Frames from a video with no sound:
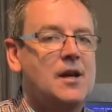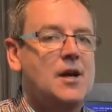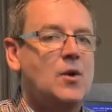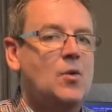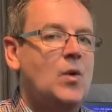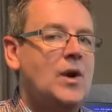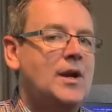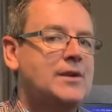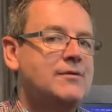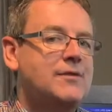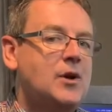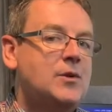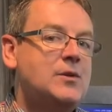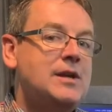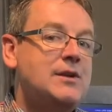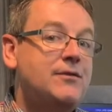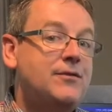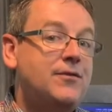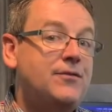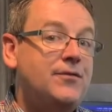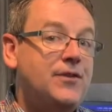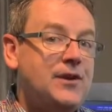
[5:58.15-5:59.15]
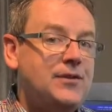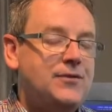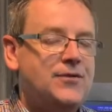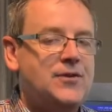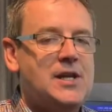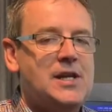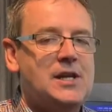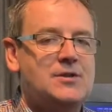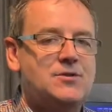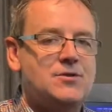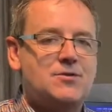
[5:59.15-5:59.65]
one of only
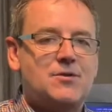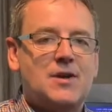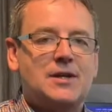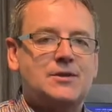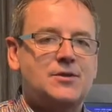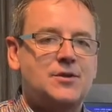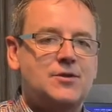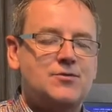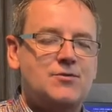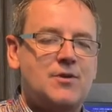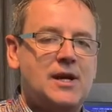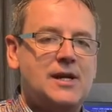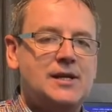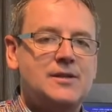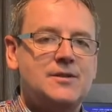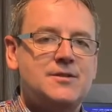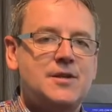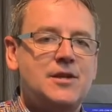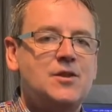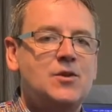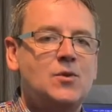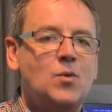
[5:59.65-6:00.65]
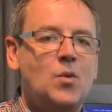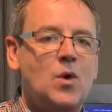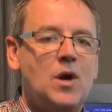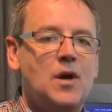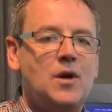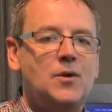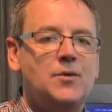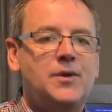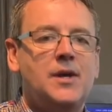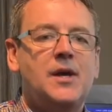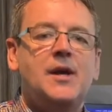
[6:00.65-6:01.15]
50 instructor trainers in the
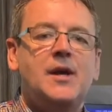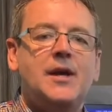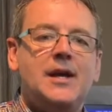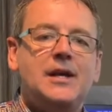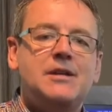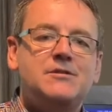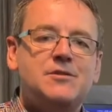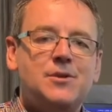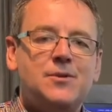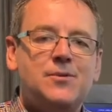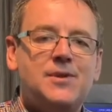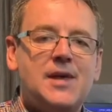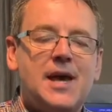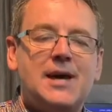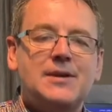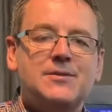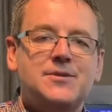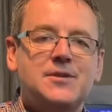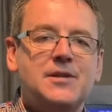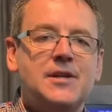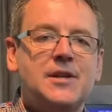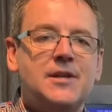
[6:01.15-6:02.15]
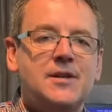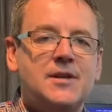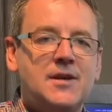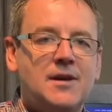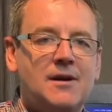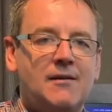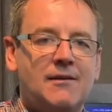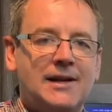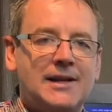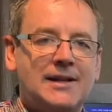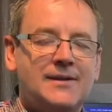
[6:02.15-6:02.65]
world in
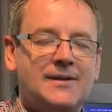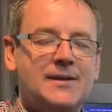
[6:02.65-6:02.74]
2009.